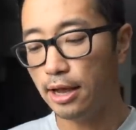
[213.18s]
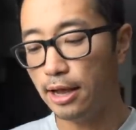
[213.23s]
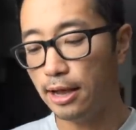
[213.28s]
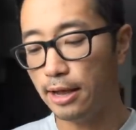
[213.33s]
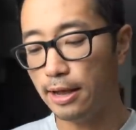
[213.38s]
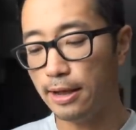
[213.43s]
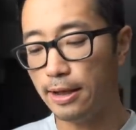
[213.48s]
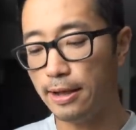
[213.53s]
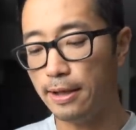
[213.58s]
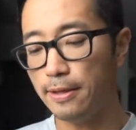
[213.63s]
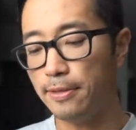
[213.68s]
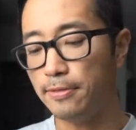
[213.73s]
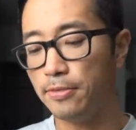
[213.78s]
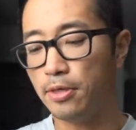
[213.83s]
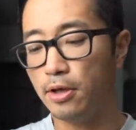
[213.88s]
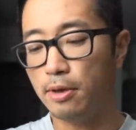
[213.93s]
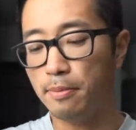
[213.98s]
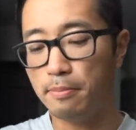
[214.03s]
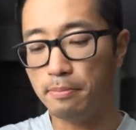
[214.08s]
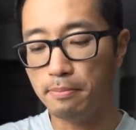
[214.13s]

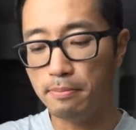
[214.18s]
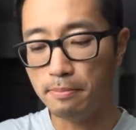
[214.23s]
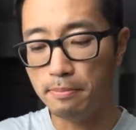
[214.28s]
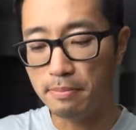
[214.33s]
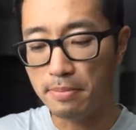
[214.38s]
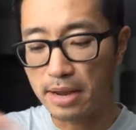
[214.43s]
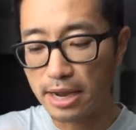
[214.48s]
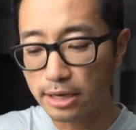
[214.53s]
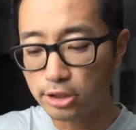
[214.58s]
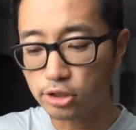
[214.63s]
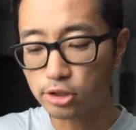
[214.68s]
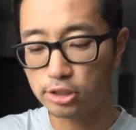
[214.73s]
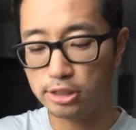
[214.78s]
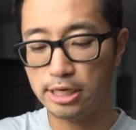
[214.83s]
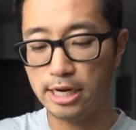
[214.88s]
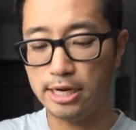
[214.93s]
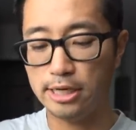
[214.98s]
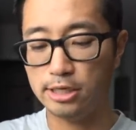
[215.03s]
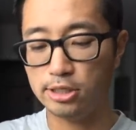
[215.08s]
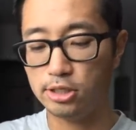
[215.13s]
The major
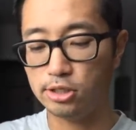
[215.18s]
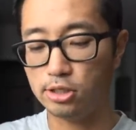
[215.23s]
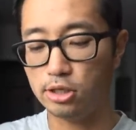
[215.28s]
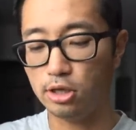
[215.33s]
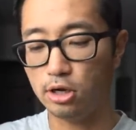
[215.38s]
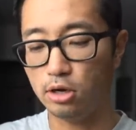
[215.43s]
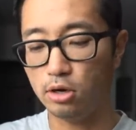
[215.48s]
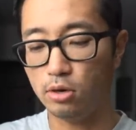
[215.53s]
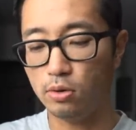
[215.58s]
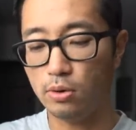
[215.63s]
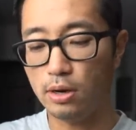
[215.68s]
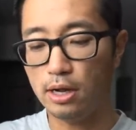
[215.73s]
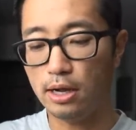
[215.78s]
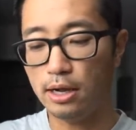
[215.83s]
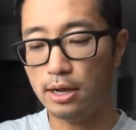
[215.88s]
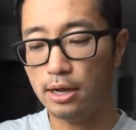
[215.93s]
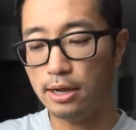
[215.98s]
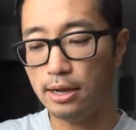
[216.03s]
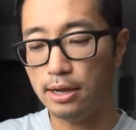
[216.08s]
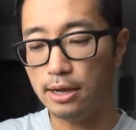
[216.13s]
changes though
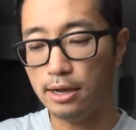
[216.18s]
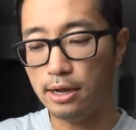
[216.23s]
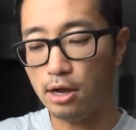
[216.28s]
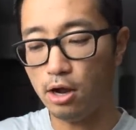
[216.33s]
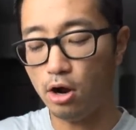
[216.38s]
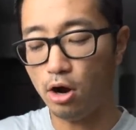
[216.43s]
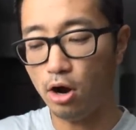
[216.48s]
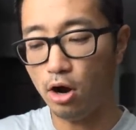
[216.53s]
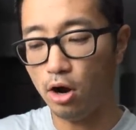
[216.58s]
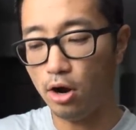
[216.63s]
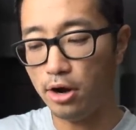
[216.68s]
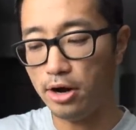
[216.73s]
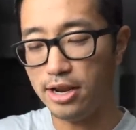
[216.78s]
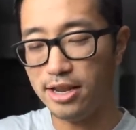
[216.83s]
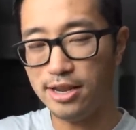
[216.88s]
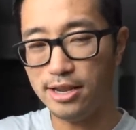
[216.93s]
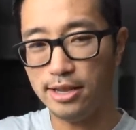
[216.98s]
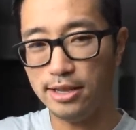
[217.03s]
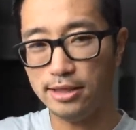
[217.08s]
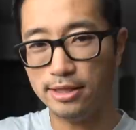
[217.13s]
are
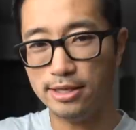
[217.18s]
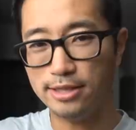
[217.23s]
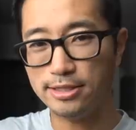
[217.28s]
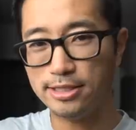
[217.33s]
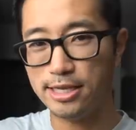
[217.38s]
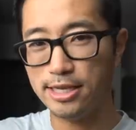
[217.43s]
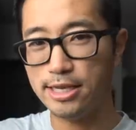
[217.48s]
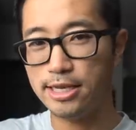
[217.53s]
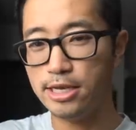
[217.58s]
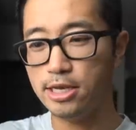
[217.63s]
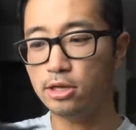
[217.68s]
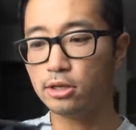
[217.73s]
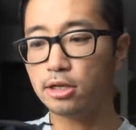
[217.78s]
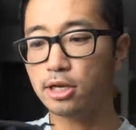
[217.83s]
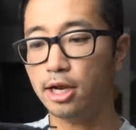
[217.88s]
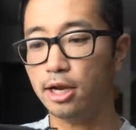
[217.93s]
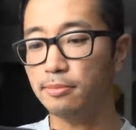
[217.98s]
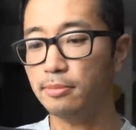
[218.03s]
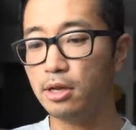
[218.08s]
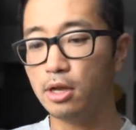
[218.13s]
in this heel
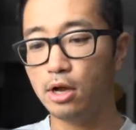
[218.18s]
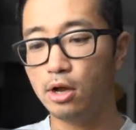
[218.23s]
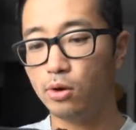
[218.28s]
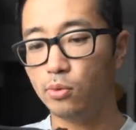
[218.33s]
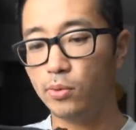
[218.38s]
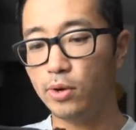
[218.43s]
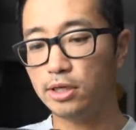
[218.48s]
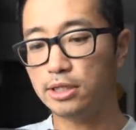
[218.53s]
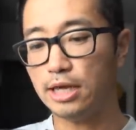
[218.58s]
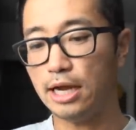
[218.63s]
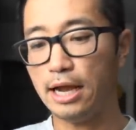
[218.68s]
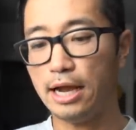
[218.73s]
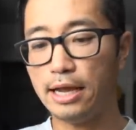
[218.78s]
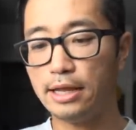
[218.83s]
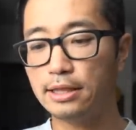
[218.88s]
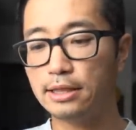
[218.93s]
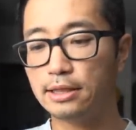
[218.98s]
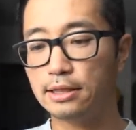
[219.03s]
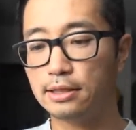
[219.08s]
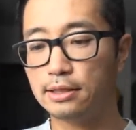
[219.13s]
cup, which
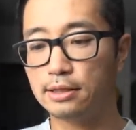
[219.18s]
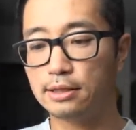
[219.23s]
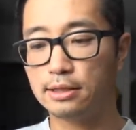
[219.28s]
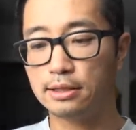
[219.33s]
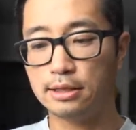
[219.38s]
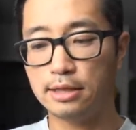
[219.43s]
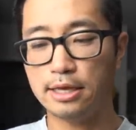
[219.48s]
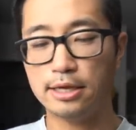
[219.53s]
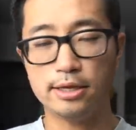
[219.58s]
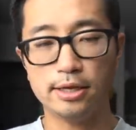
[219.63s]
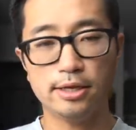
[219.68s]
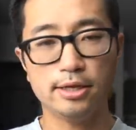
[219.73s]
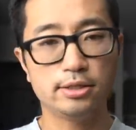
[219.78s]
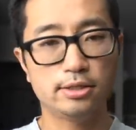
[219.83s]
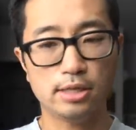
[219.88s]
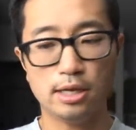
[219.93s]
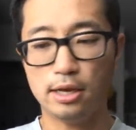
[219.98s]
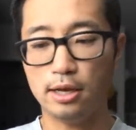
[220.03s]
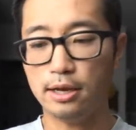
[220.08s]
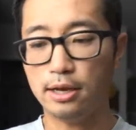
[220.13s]
I think
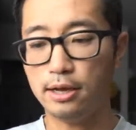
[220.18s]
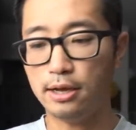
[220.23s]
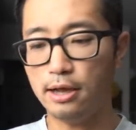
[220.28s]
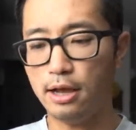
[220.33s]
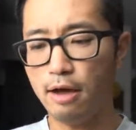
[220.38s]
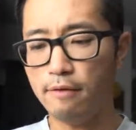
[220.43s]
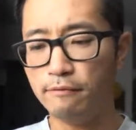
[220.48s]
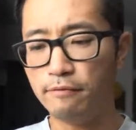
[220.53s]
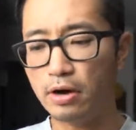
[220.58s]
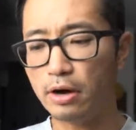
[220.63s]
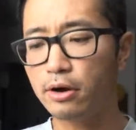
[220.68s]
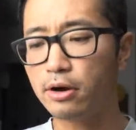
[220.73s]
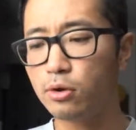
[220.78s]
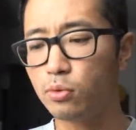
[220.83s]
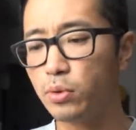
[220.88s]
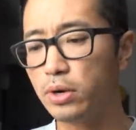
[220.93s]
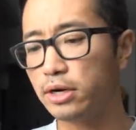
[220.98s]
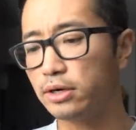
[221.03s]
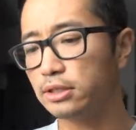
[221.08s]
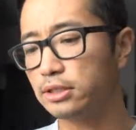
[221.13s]
is a very
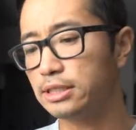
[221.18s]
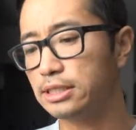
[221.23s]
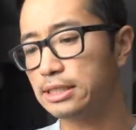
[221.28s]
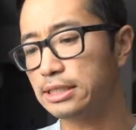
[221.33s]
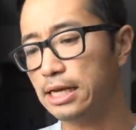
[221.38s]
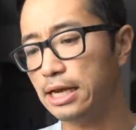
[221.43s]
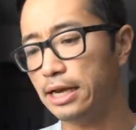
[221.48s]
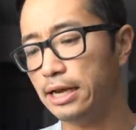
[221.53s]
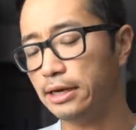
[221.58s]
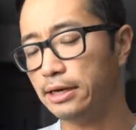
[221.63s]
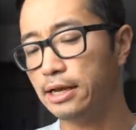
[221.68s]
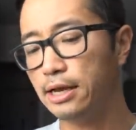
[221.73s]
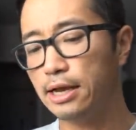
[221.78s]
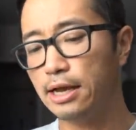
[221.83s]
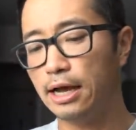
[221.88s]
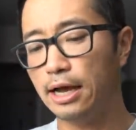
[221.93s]
weird design.